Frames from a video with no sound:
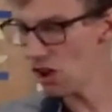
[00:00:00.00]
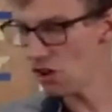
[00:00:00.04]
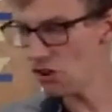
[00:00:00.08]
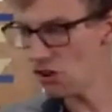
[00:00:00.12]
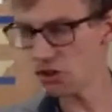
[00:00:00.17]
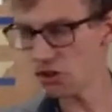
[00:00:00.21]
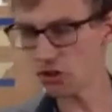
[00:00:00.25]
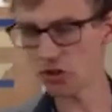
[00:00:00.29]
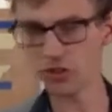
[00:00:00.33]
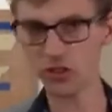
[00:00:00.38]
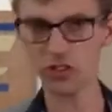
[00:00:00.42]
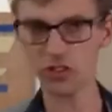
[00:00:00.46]

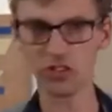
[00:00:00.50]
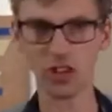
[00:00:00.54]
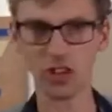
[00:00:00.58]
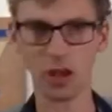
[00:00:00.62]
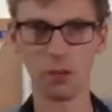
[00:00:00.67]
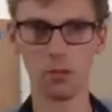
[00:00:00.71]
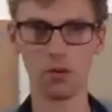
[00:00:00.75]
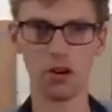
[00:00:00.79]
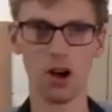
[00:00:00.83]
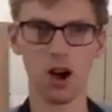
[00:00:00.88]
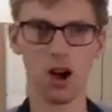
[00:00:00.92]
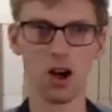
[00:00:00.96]
Just to
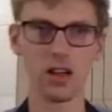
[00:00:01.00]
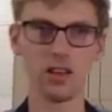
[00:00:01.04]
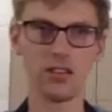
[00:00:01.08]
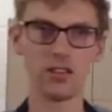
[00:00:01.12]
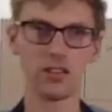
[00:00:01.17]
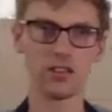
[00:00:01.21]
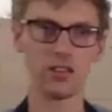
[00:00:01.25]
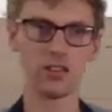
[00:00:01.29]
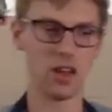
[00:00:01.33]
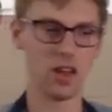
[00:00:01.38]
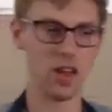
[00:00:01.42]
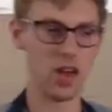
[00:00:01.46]

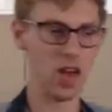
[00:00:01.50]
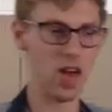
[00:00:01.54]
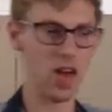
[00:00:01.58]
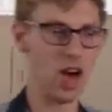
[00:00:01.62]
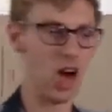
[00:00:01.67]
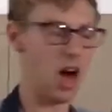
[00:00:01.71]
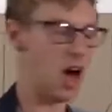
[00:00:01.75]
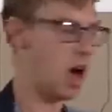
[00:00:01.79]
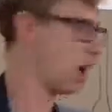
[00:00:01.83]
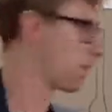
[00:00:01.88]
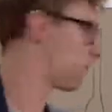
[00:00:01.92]
summarise, I've